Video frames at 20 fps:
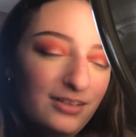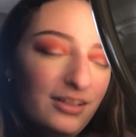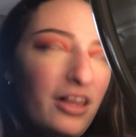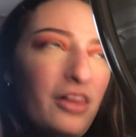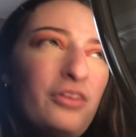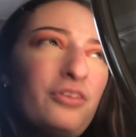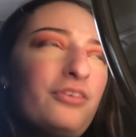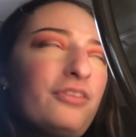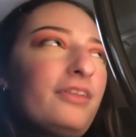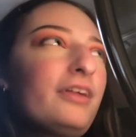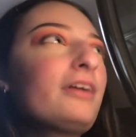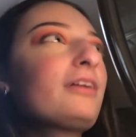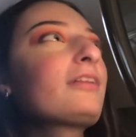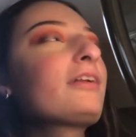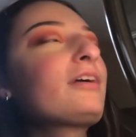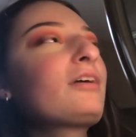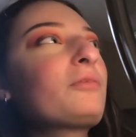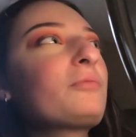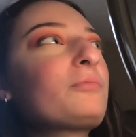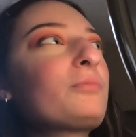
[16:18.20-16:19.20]
Other thing,
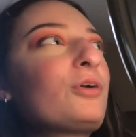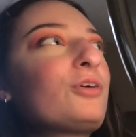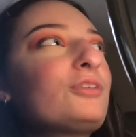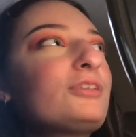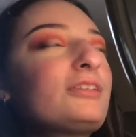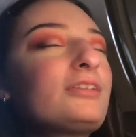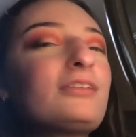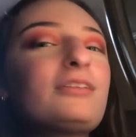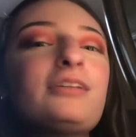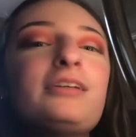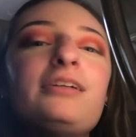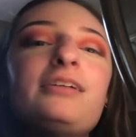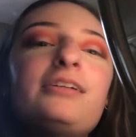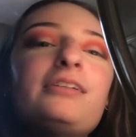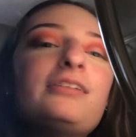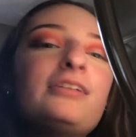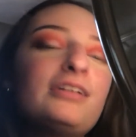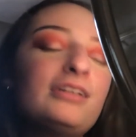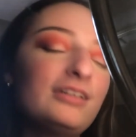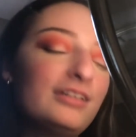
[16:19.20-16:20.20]
like,
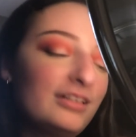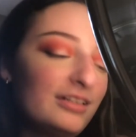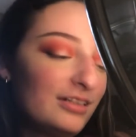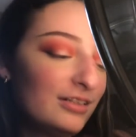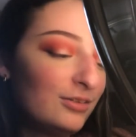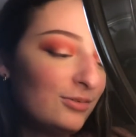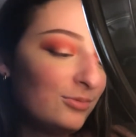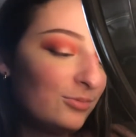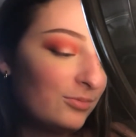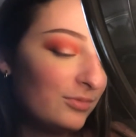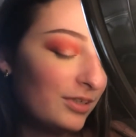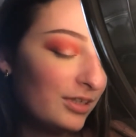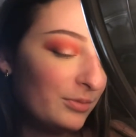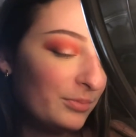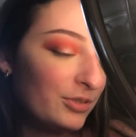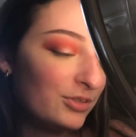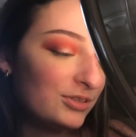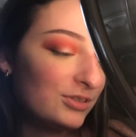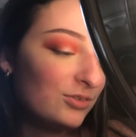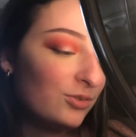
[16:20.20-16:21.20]
personally, like,
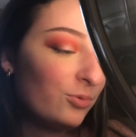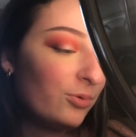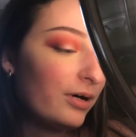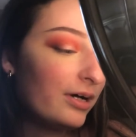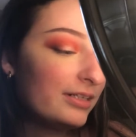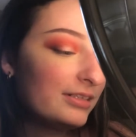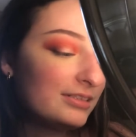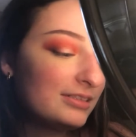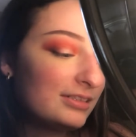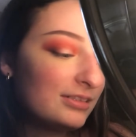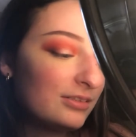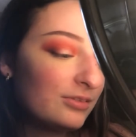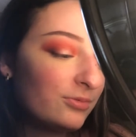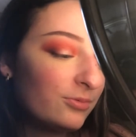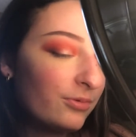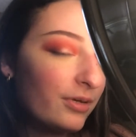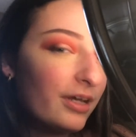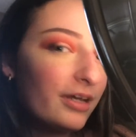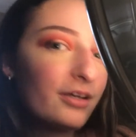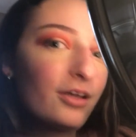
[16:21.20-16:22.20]
personal-wise,
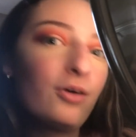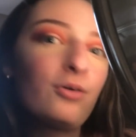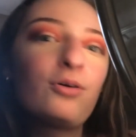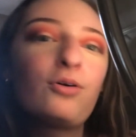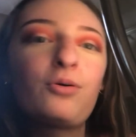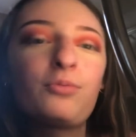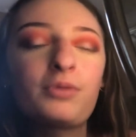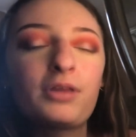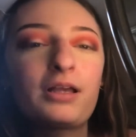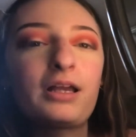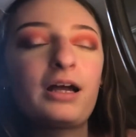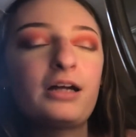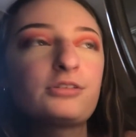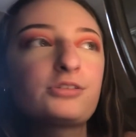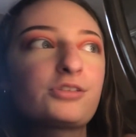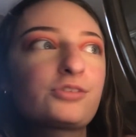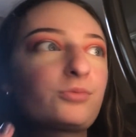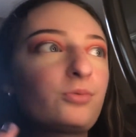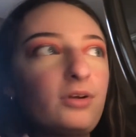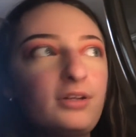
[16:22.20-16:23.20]
when I go home, like, I
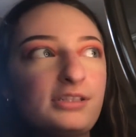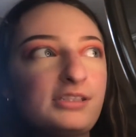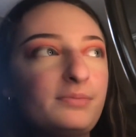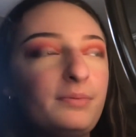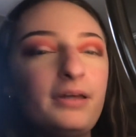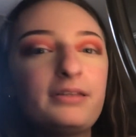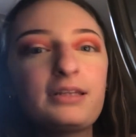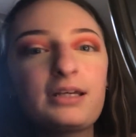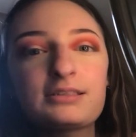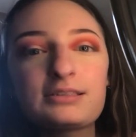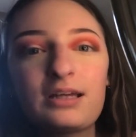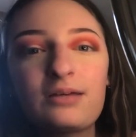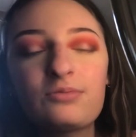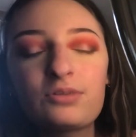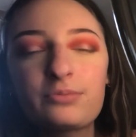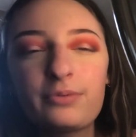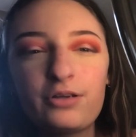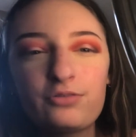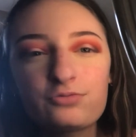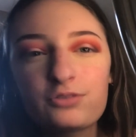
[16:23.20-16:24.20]
just want to spend that time
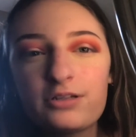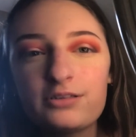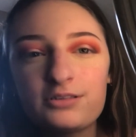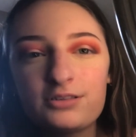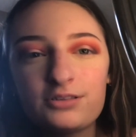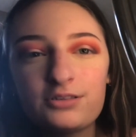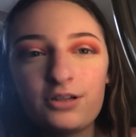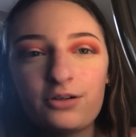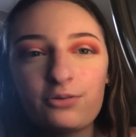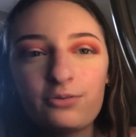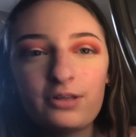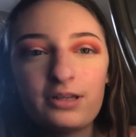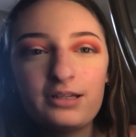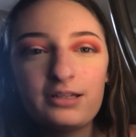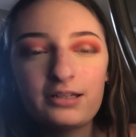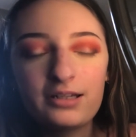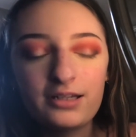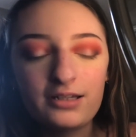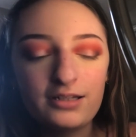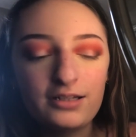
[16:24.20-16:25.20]
with my friends, you know?
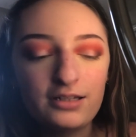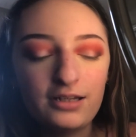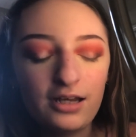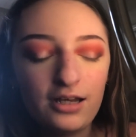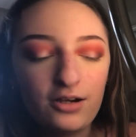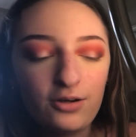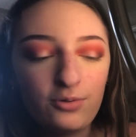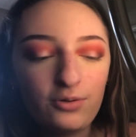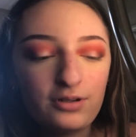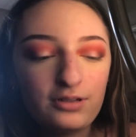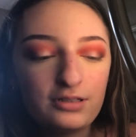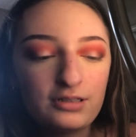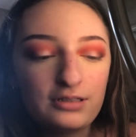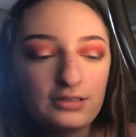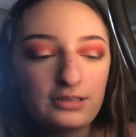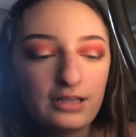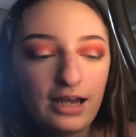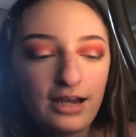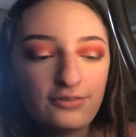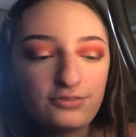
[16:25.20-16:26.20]
Like, I don't want
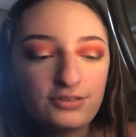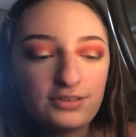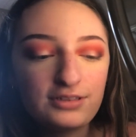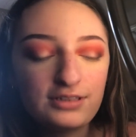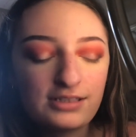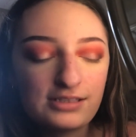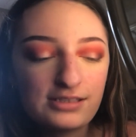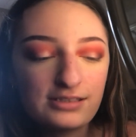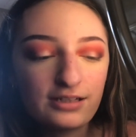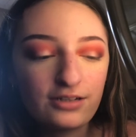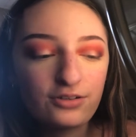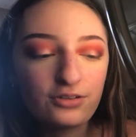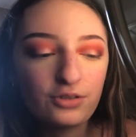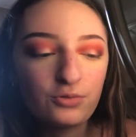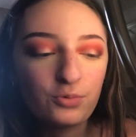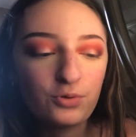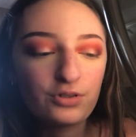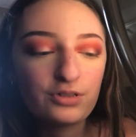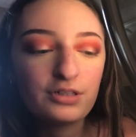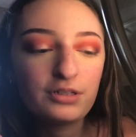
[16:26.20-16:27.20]
to have to necessarily
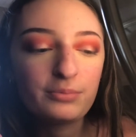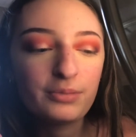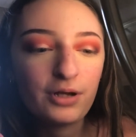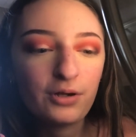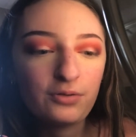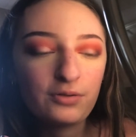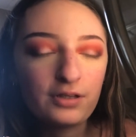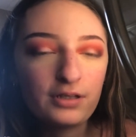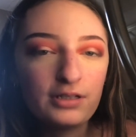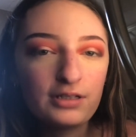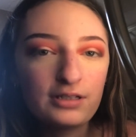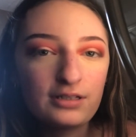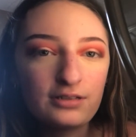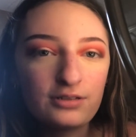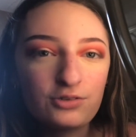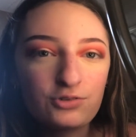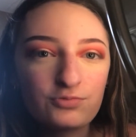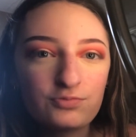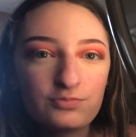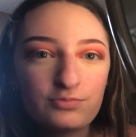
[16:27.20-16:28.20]
worry about, like,
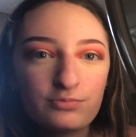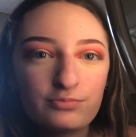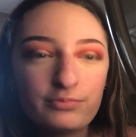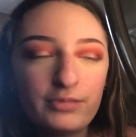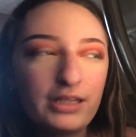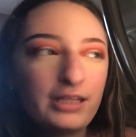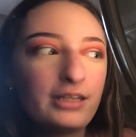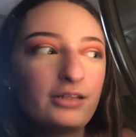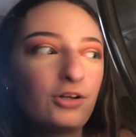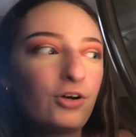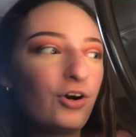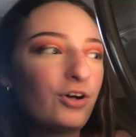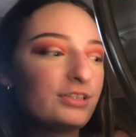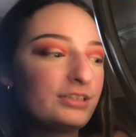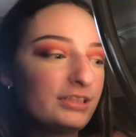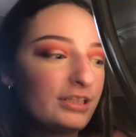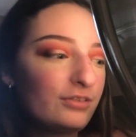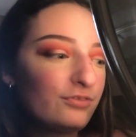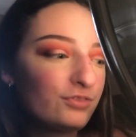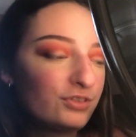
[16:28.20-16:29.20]
making
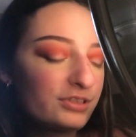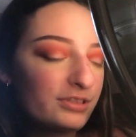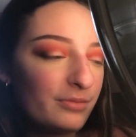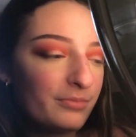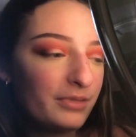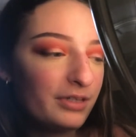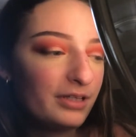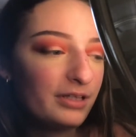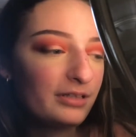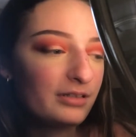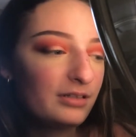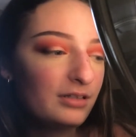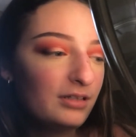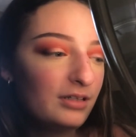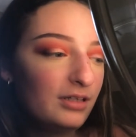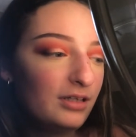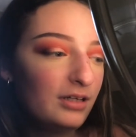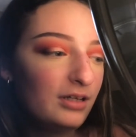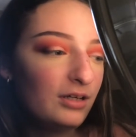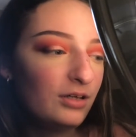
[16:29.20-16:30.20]
content for something
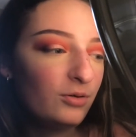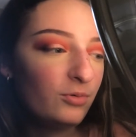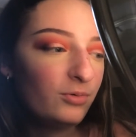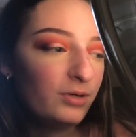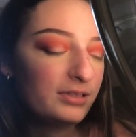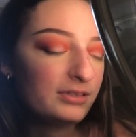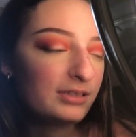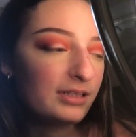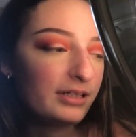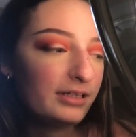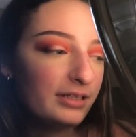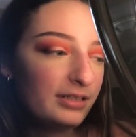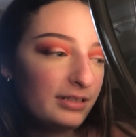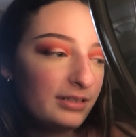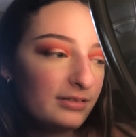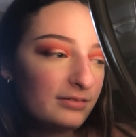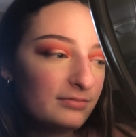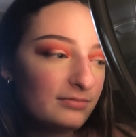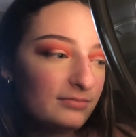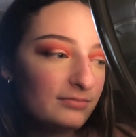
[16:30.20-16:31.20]
when,
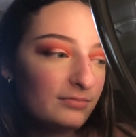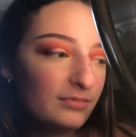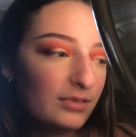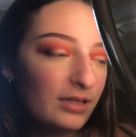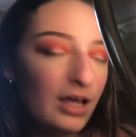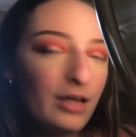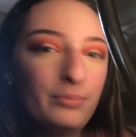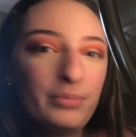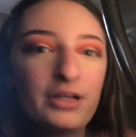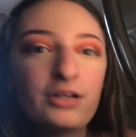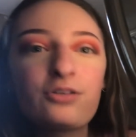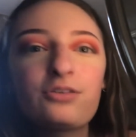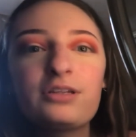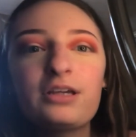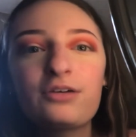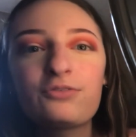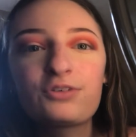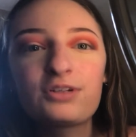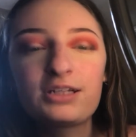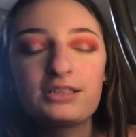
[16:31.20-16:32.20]
like, I barely
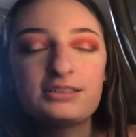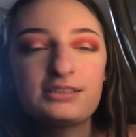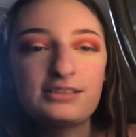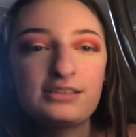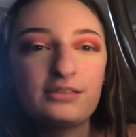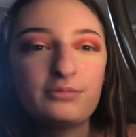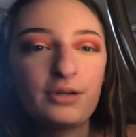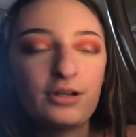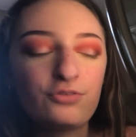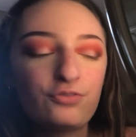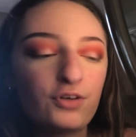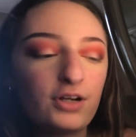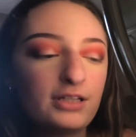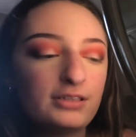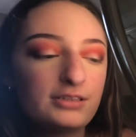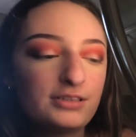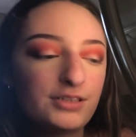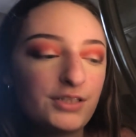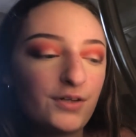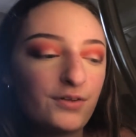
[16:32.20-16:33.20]
ever get to see my
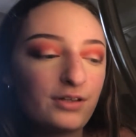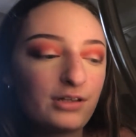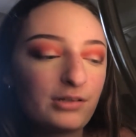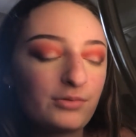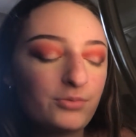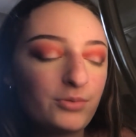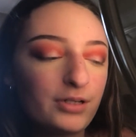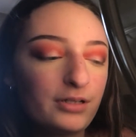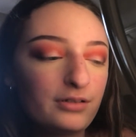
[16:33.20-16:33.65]
friends, you know, like,